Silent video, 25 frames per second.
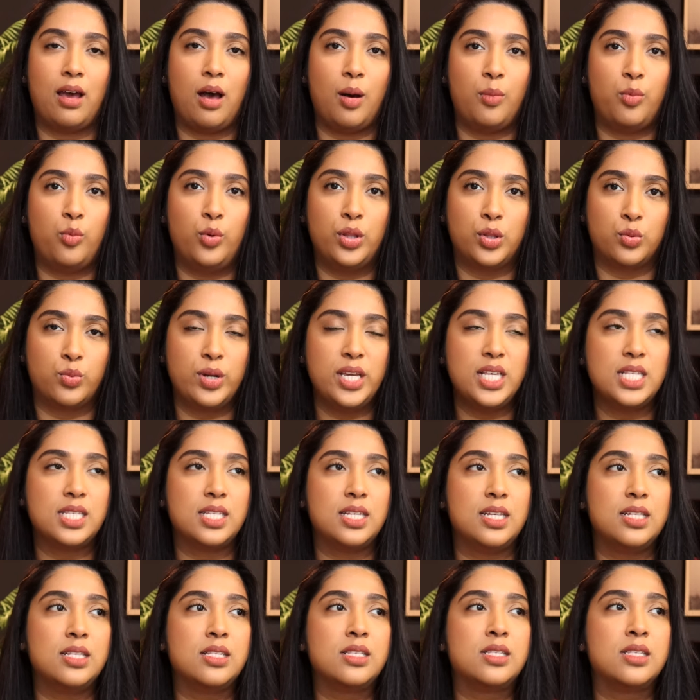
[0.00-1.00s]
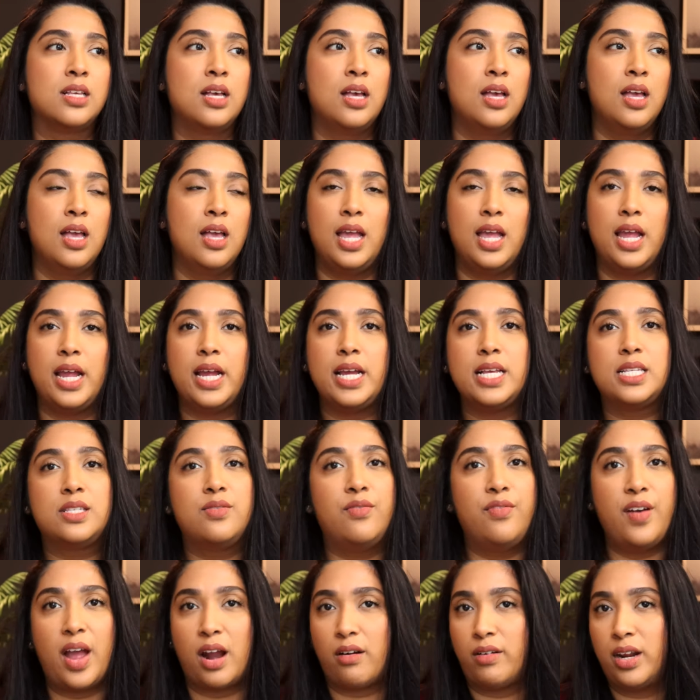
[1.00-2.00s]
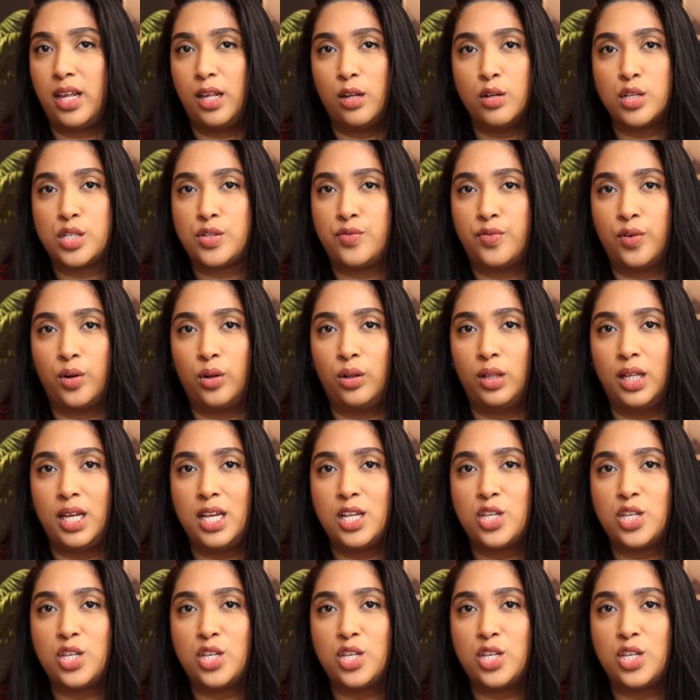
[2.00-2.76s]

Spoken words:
up with reasons is very useful.